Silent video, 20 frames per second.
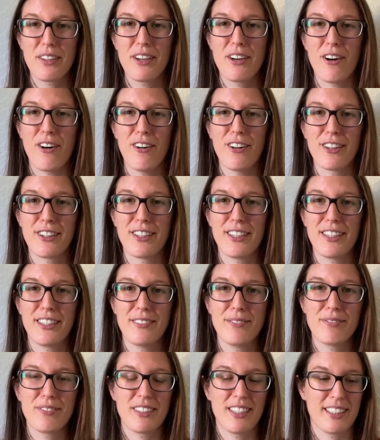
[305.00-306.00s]
all
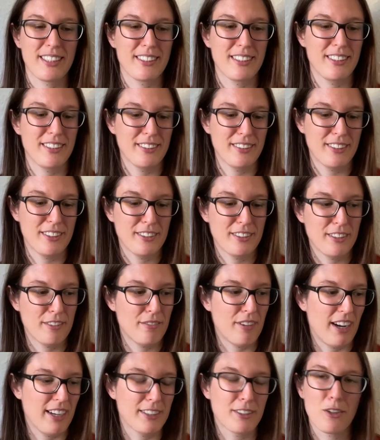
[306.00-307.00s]
the
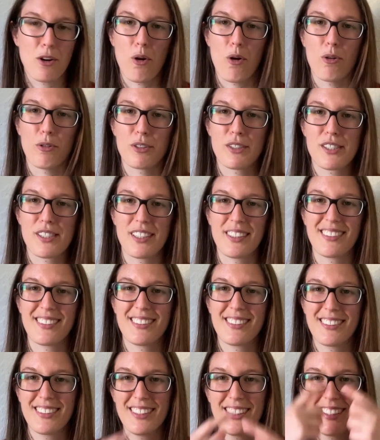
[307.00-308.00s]
white coats and
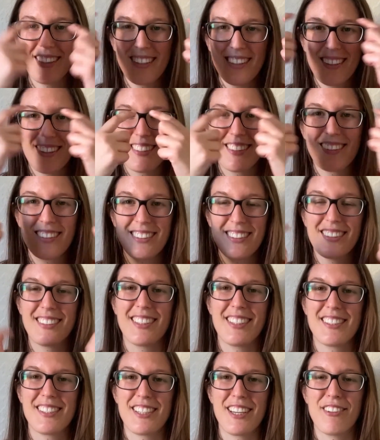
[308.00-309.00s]

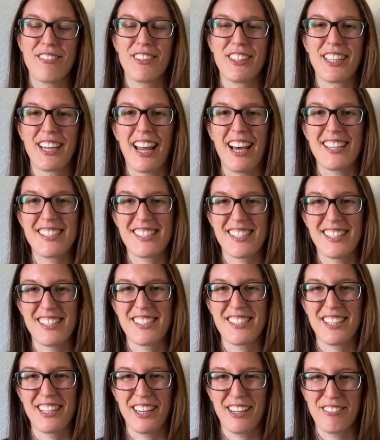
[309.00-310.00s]
the safety
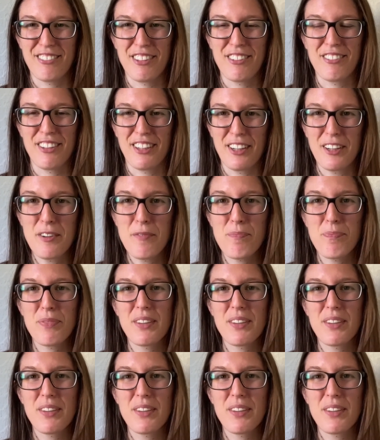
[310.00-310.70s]
glasses and everything.